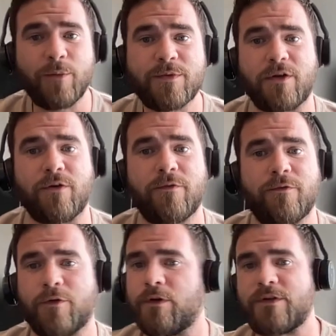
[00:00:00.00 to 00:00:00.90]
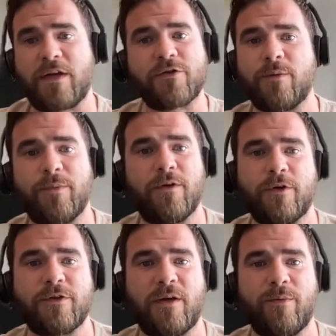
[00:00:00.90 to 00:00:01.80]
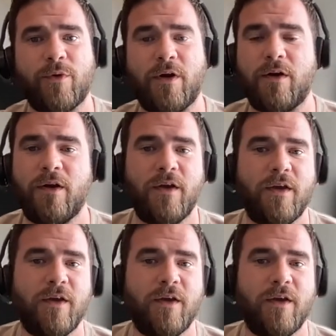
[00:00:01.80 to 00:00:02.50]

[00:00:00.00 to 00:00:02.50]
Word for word: help center for a SaaS company, for example, where